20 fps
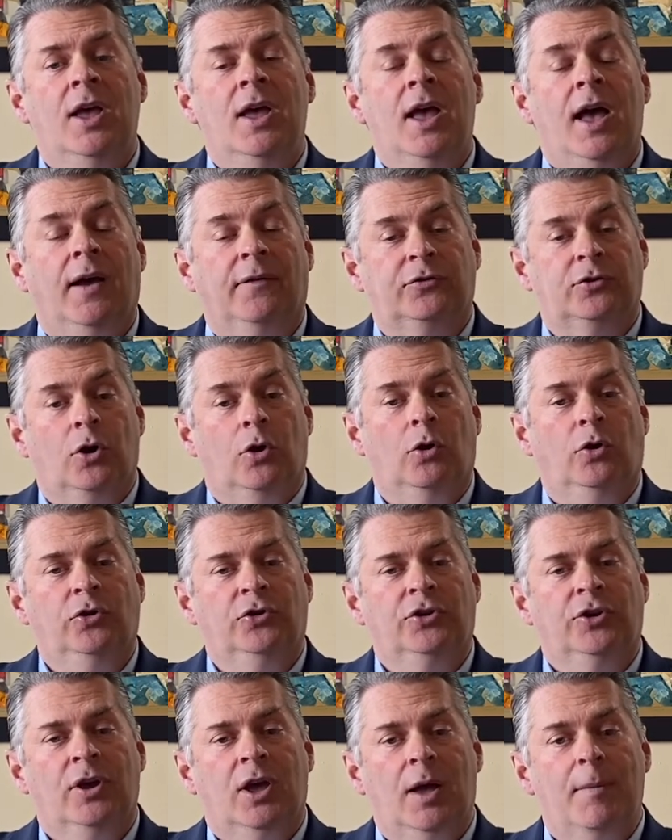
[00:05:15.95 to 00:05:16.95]
have told
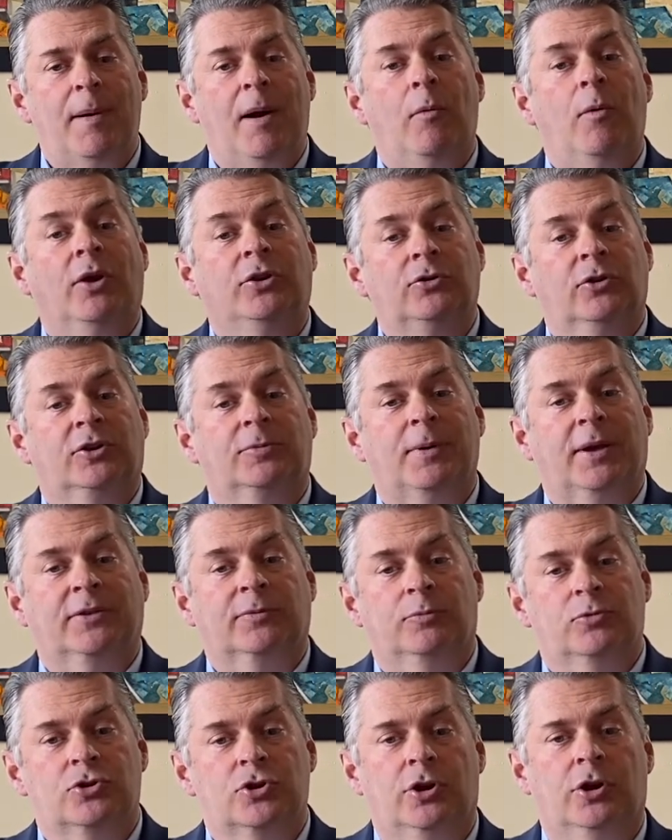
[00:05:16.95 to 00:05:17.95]
us about what to expect
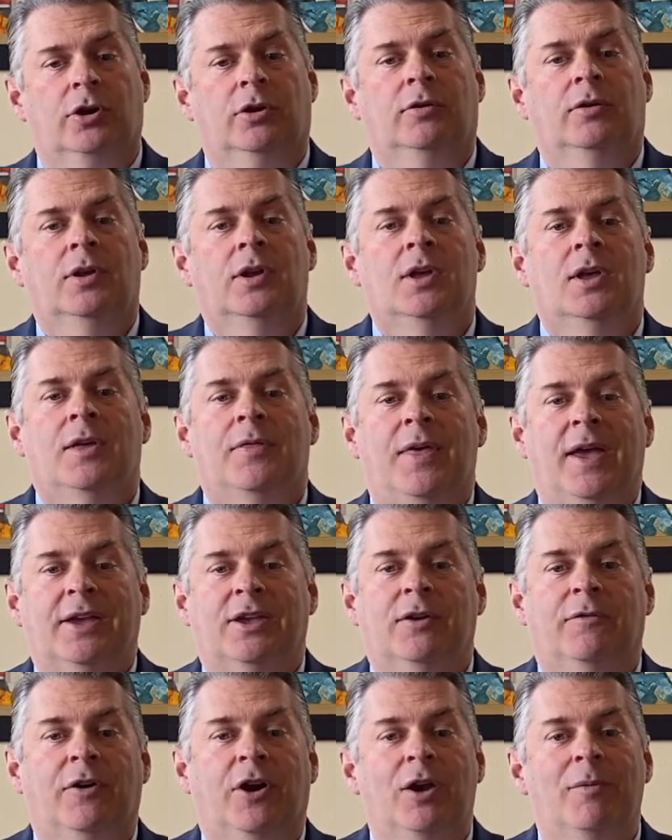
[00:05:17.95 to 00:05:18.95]
from churn. Thank
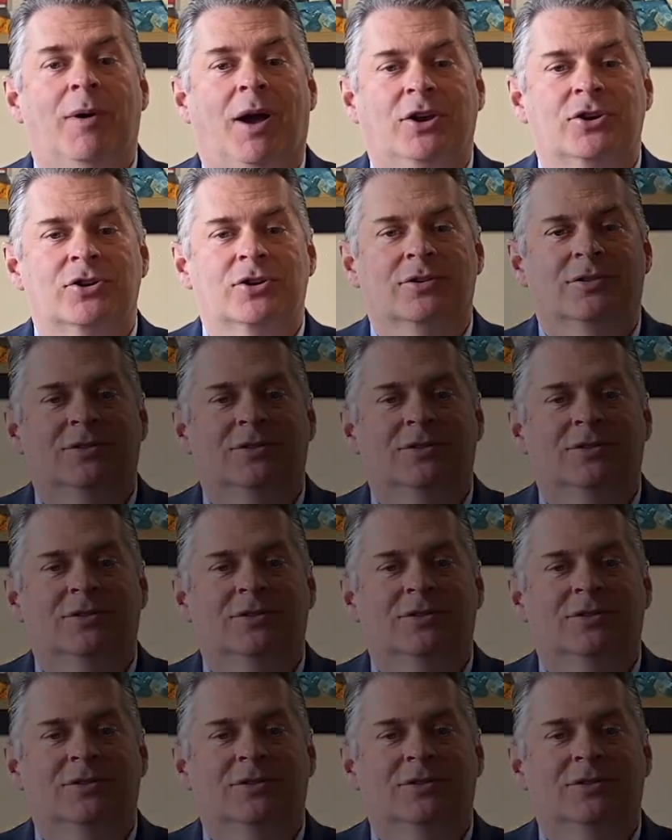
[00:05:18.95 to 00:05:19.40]
you very much.